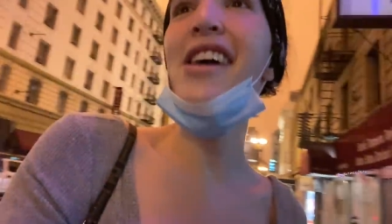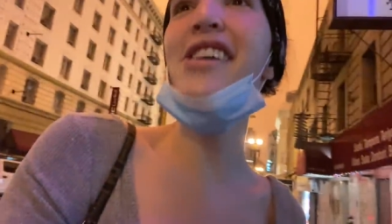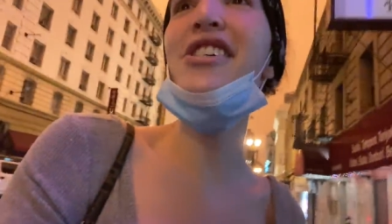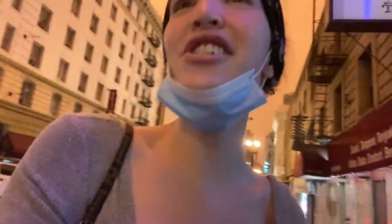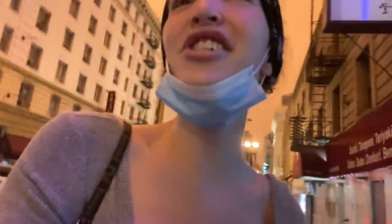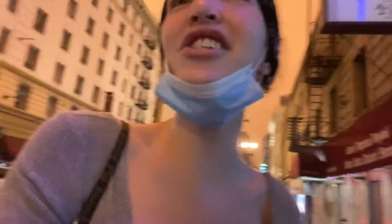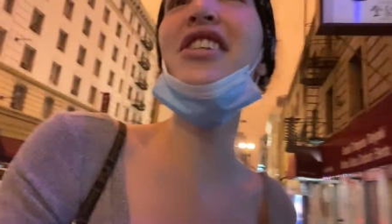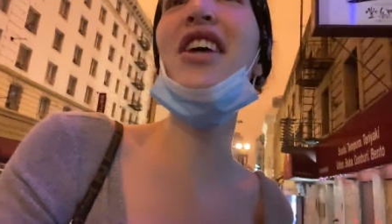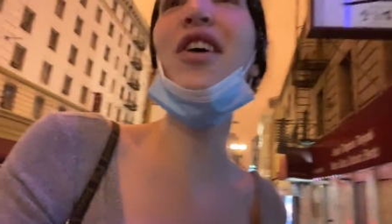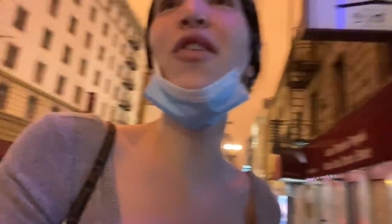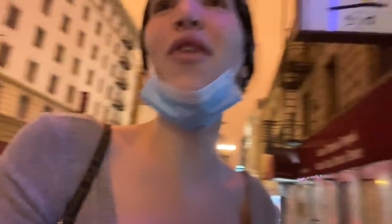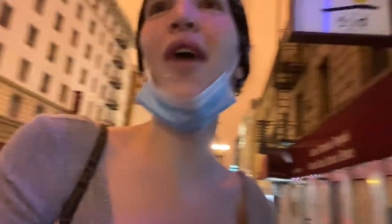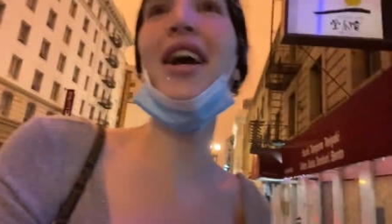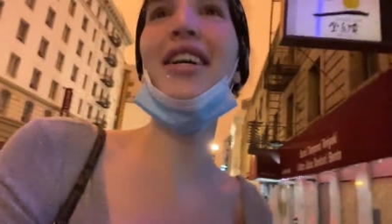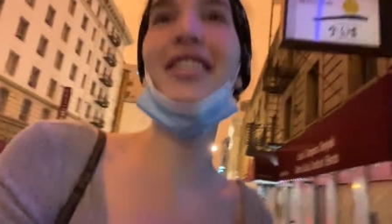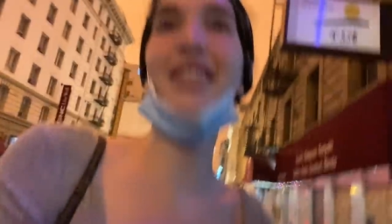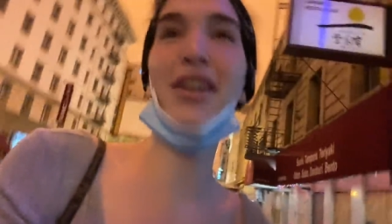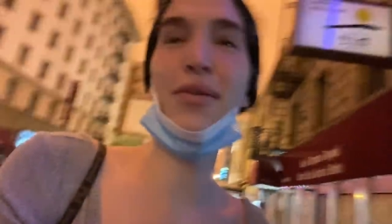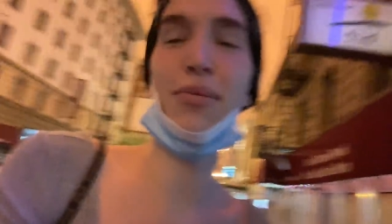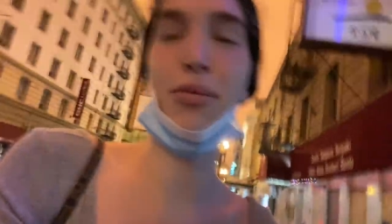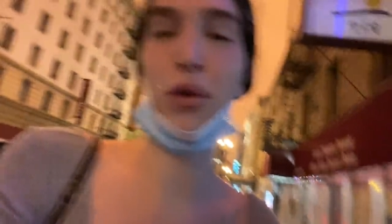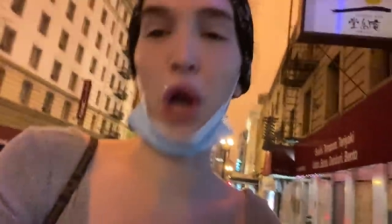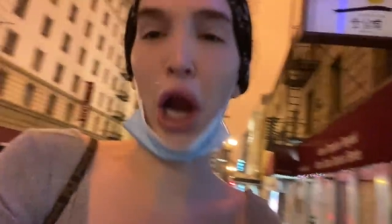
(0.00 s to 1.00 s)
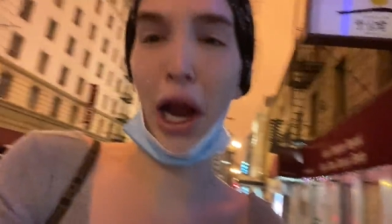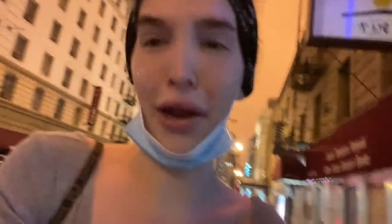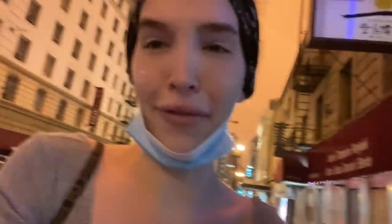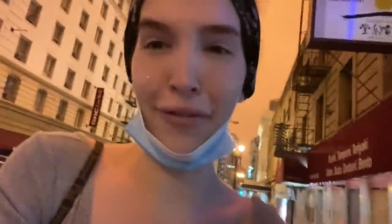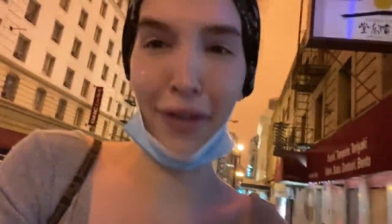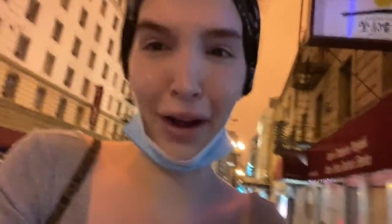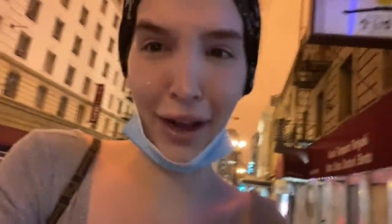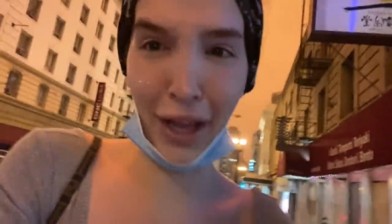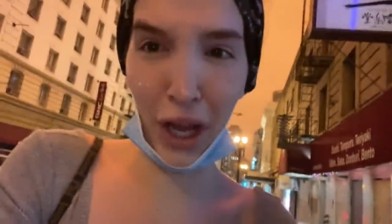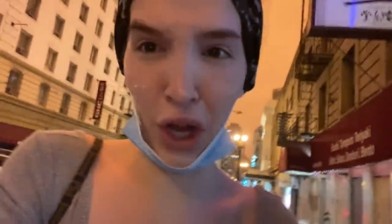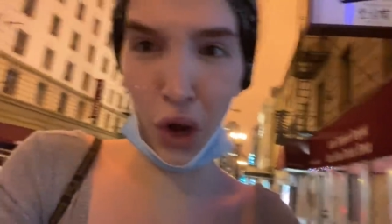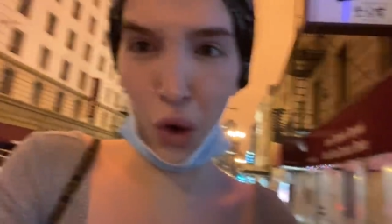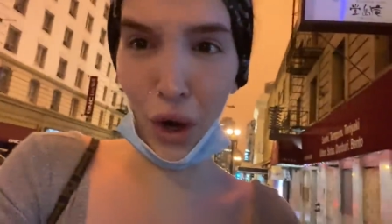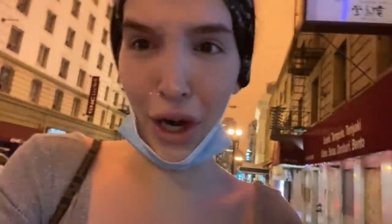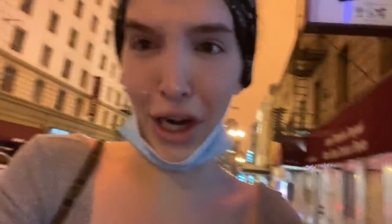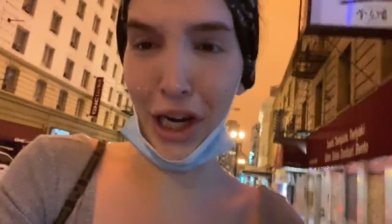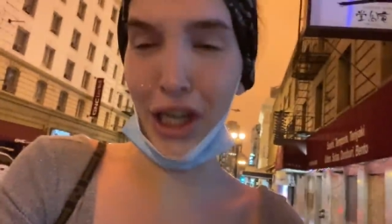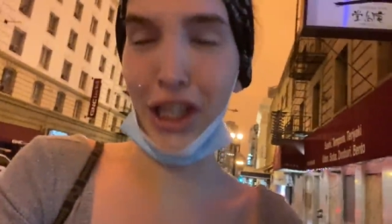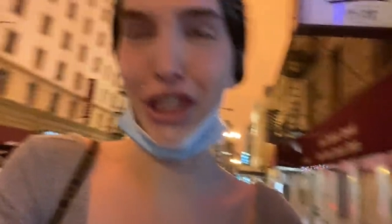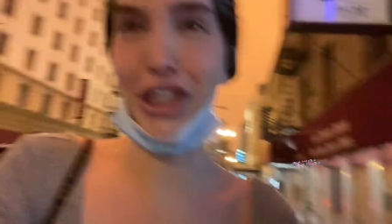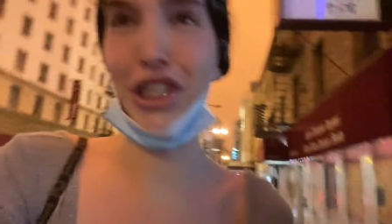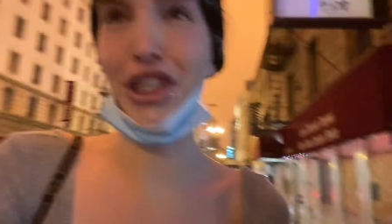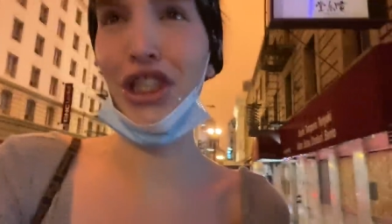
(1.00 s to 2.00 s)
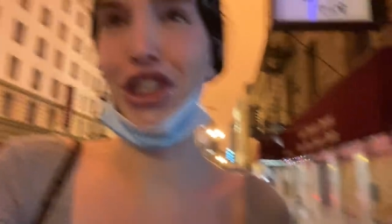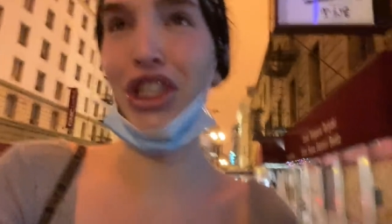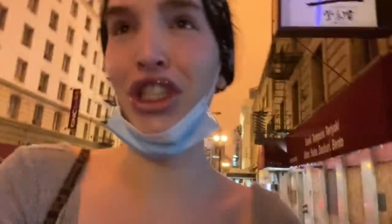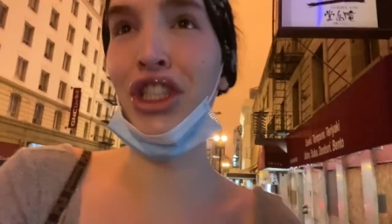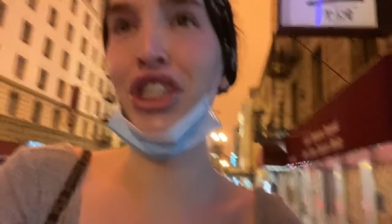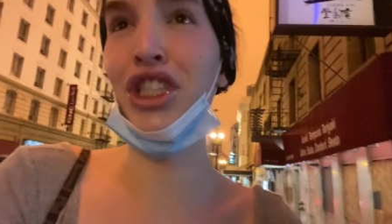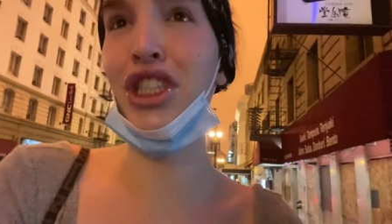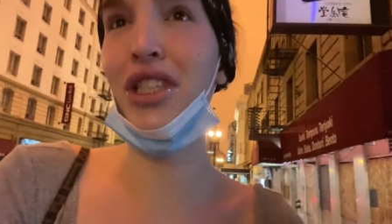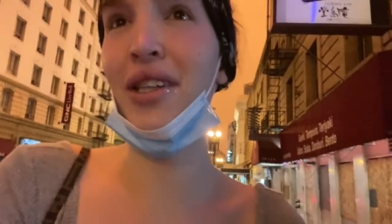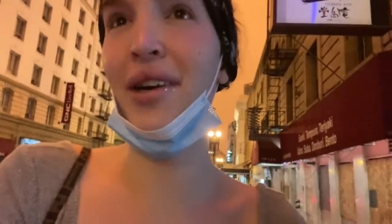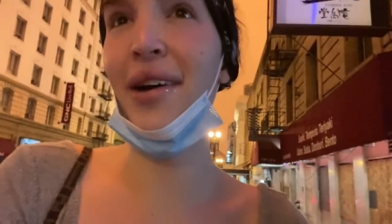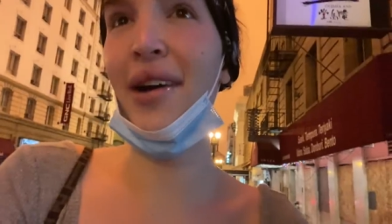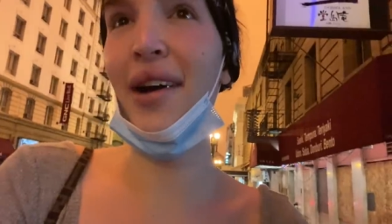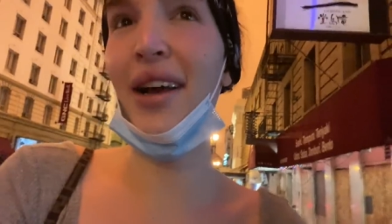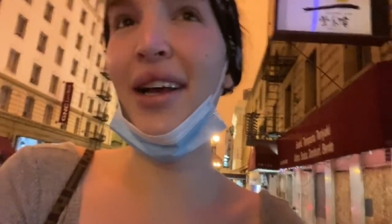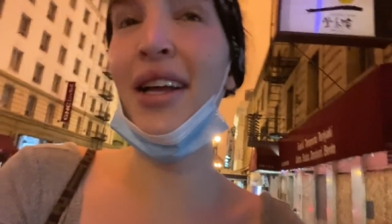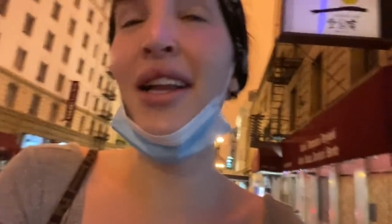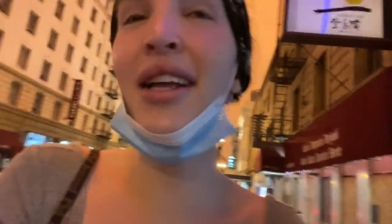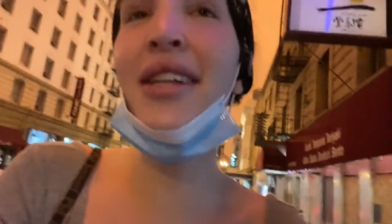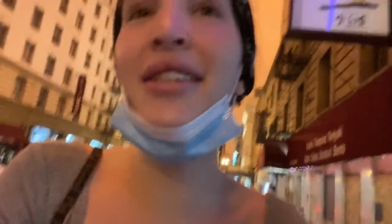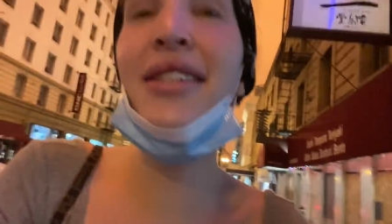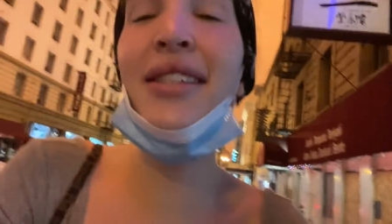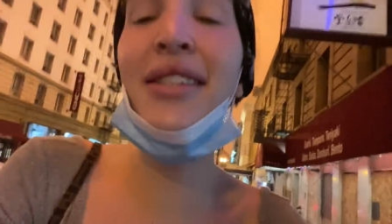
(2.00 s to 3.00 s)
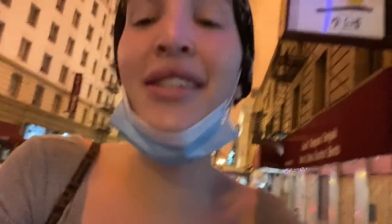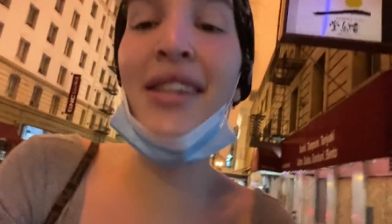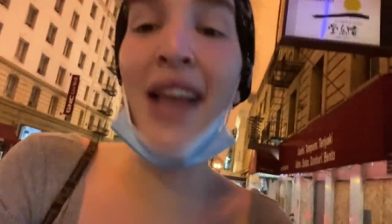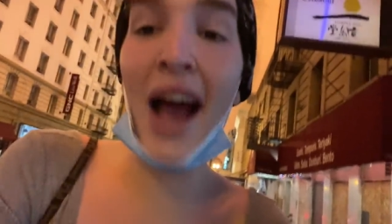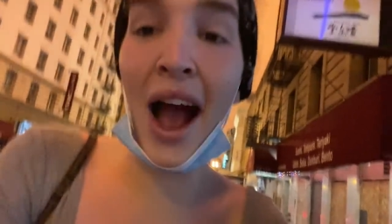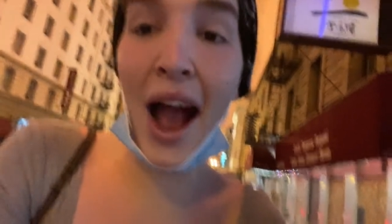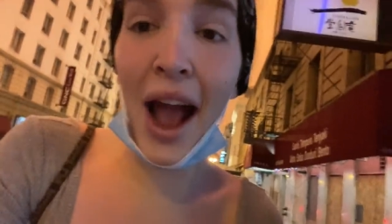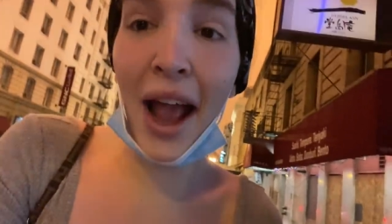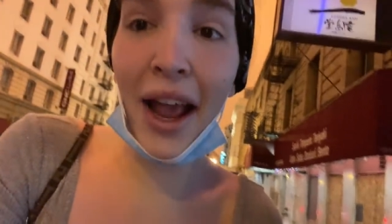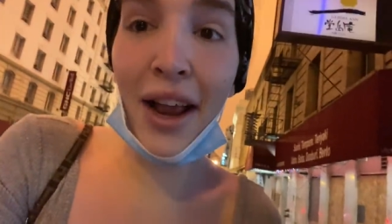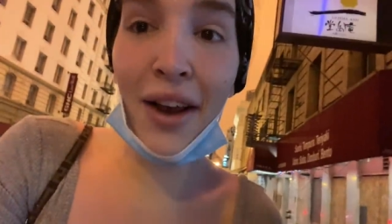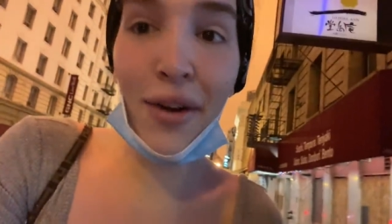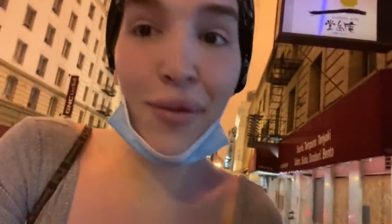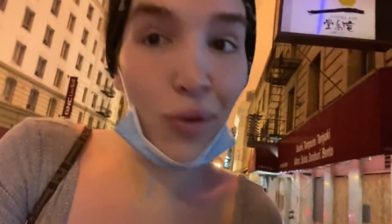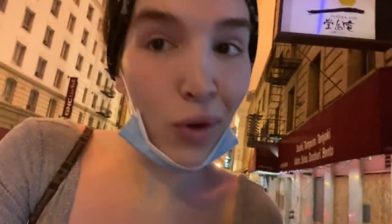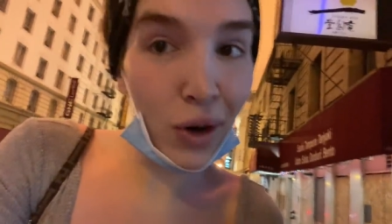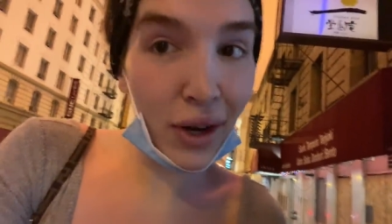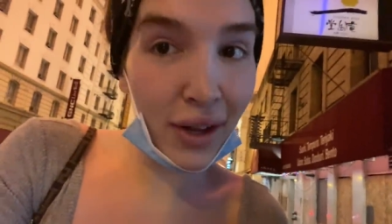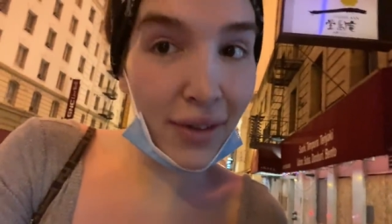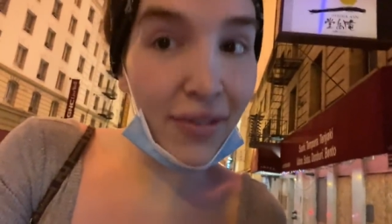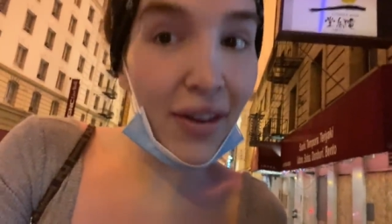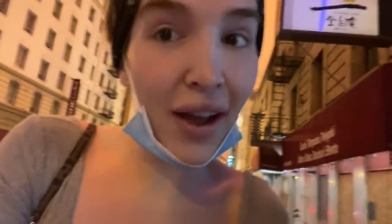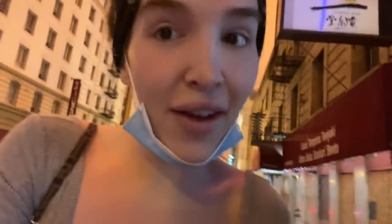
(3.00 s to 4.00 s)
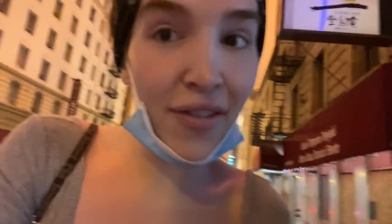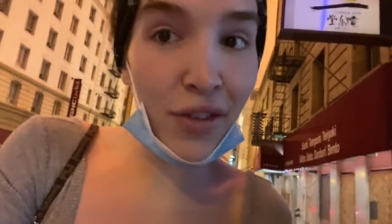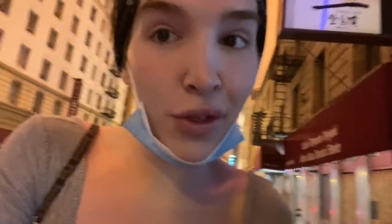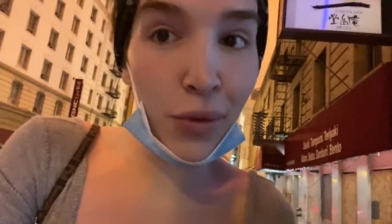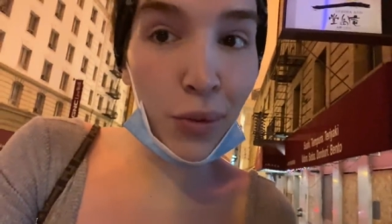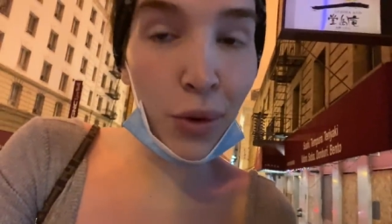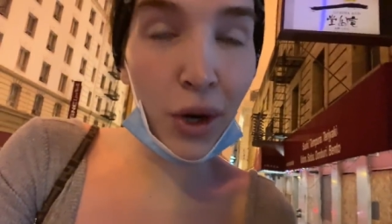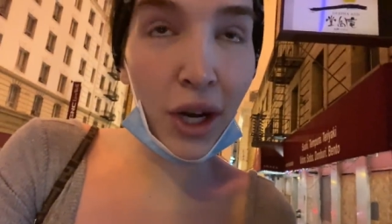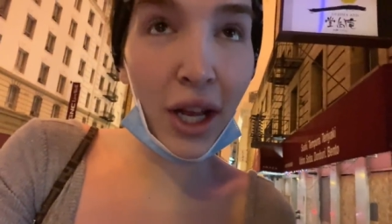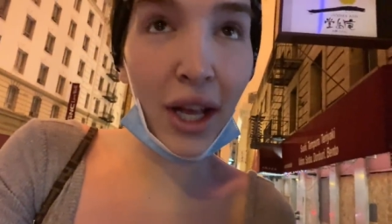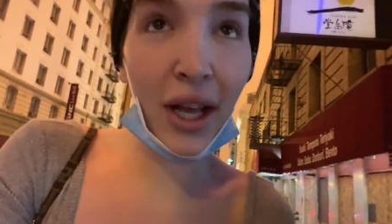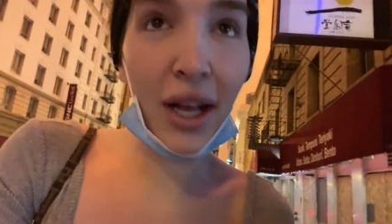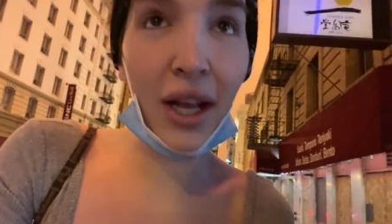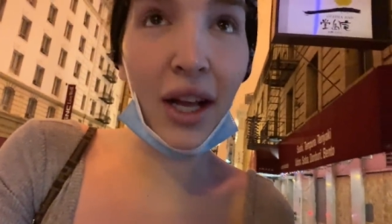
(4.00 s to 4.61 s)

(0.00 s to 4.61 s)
It's just like, why is it bright fucking orange? And it's 9:45 in the morning.